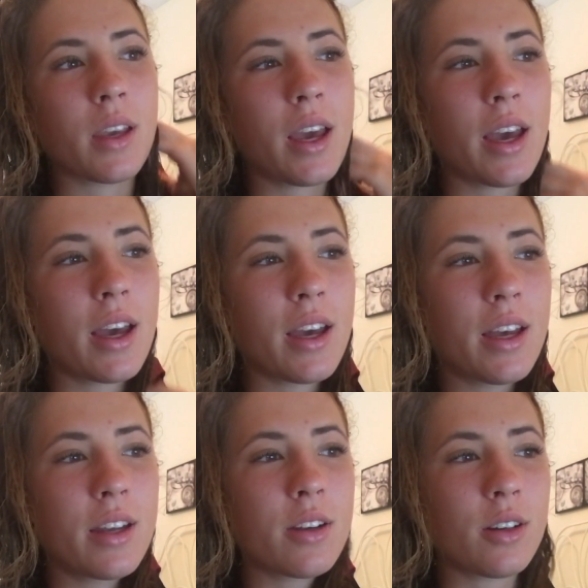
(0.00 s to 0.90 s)

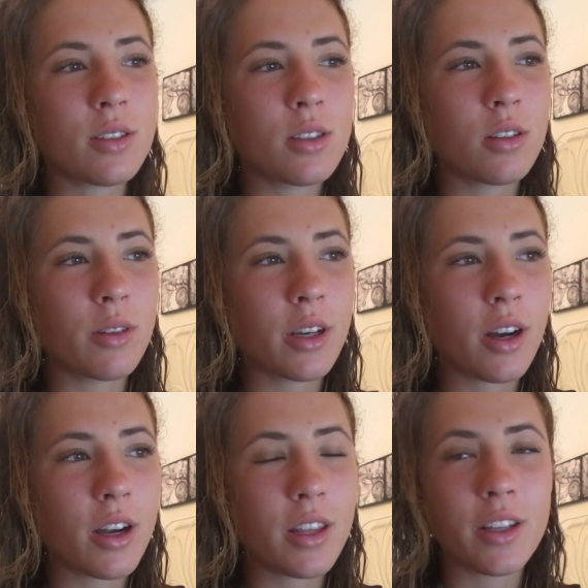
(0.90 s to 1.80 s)
And also
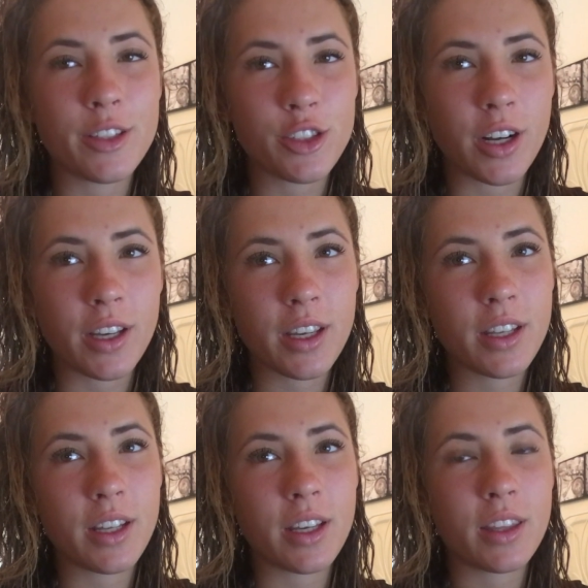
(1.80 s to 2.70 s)
regarding the
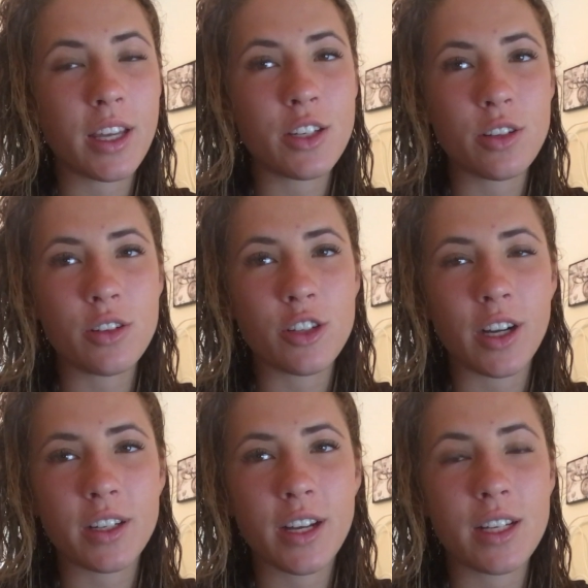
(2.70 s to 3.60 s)
drugging, like, they do
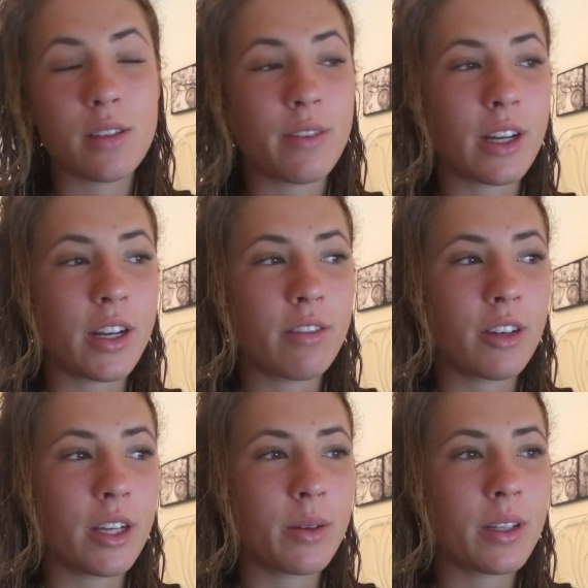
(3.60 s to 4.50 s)
drug test very
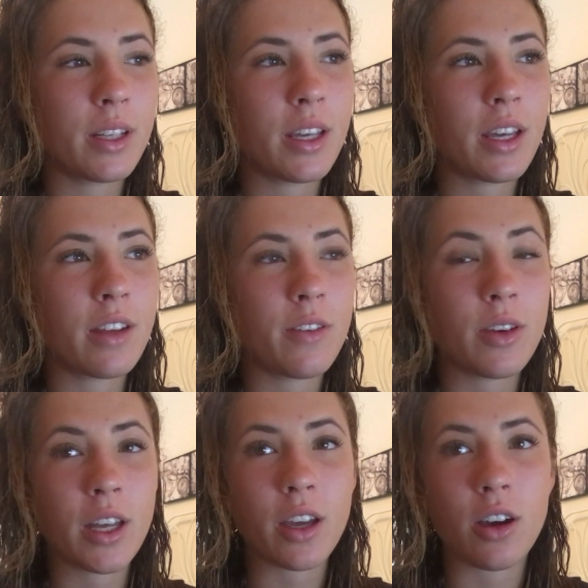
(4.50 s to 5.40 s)
frequently, and if you
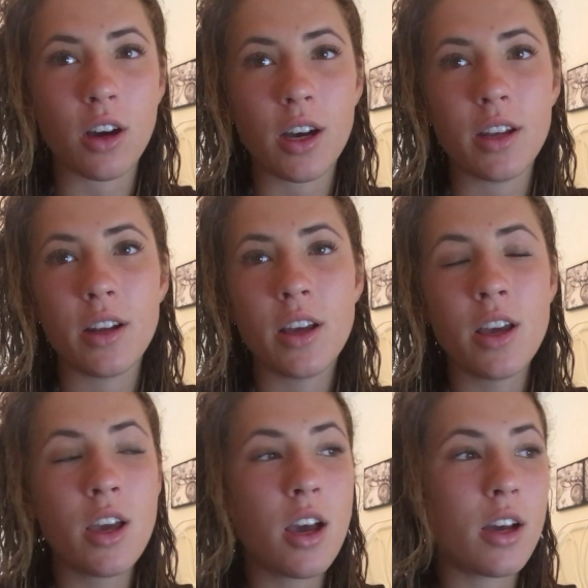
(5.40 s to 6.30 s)
get caught
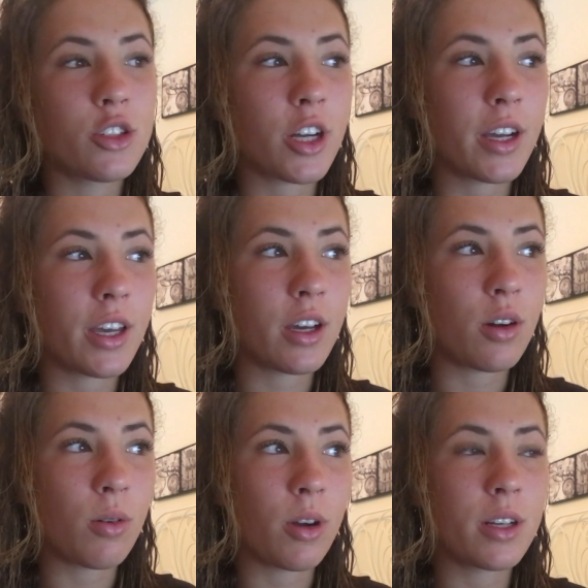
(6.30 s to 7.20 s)
drugging
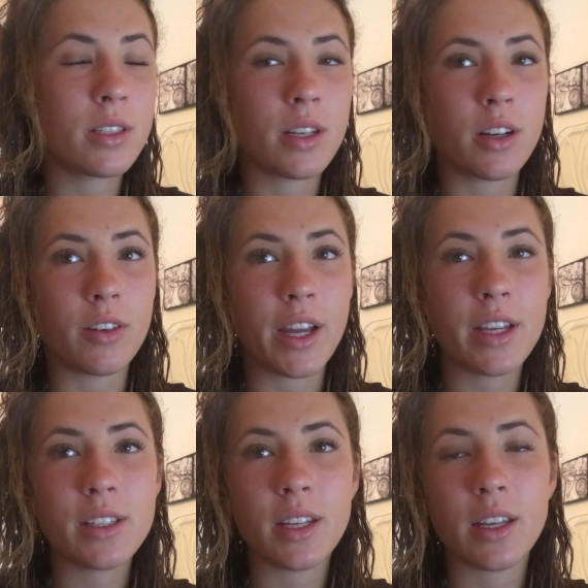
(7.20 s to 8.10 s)
a horse in a
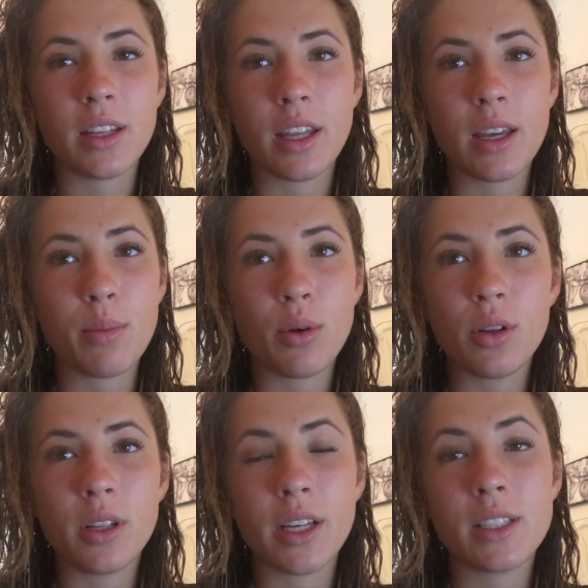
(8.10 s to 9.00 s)
race, like, they can
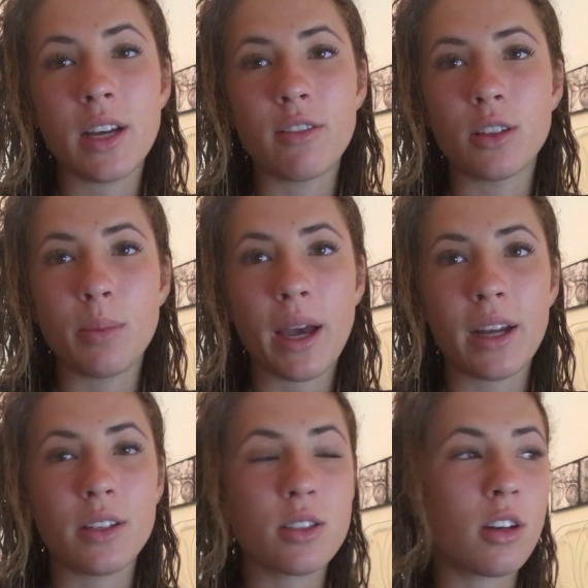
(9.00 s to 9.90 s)
pull like several panels.